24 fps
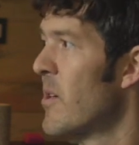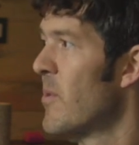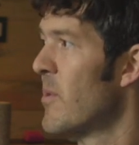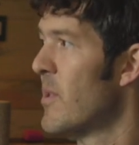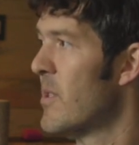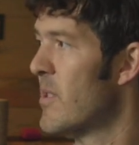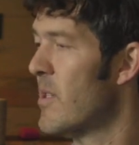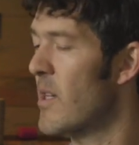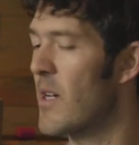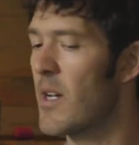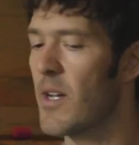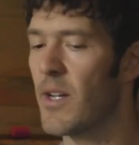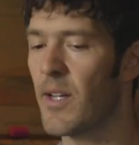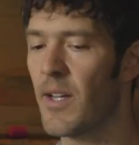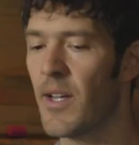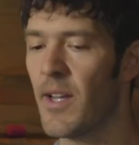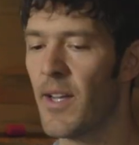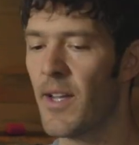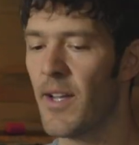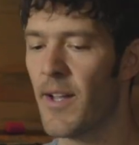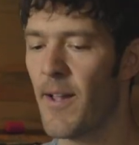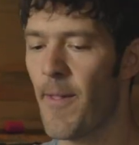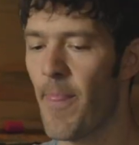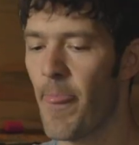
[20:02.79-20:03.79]
It's
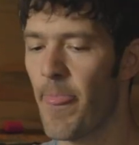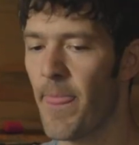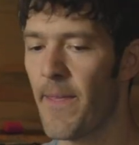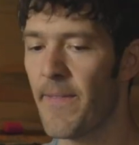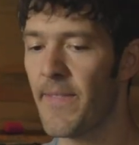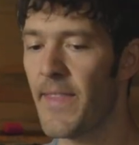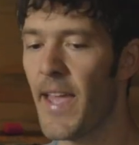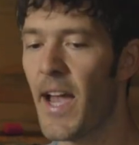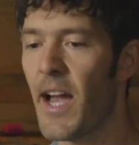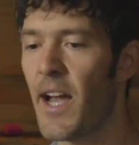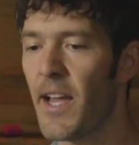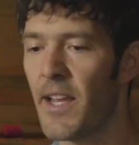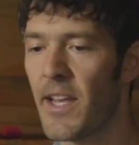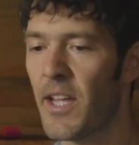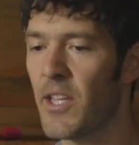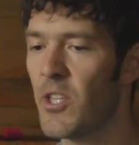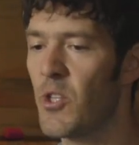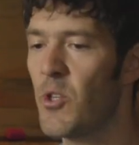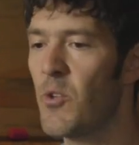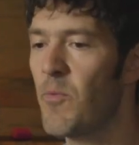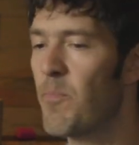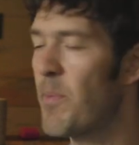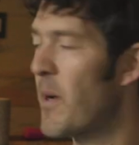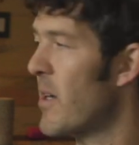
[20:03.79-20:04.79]
now
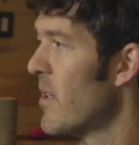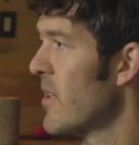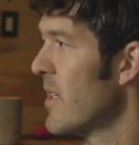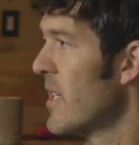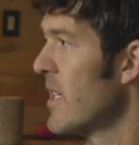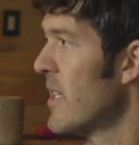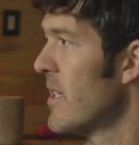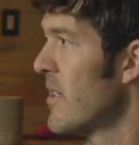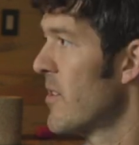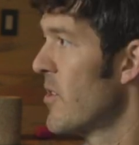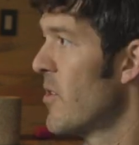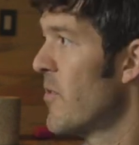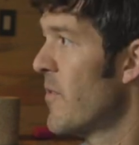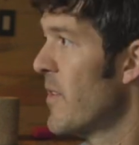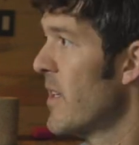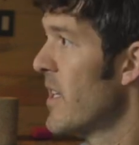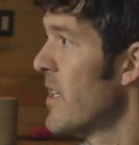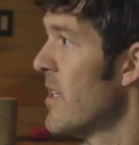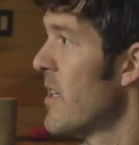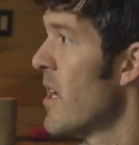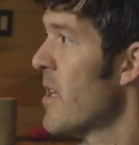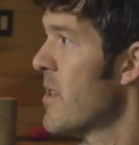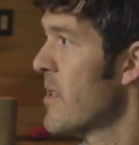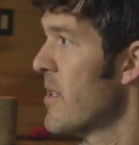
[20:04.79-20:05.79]
you've
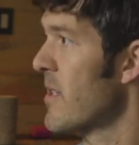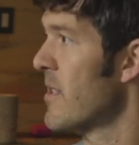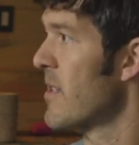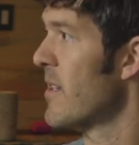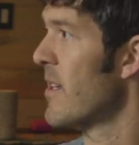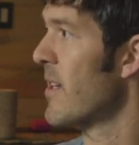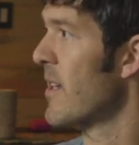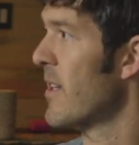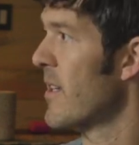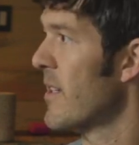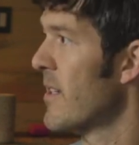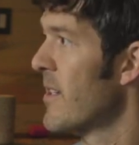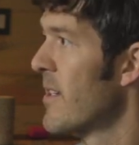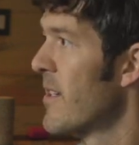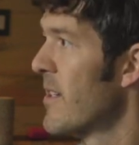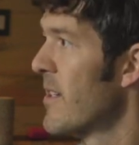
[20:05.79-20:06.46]
eaten nothing today.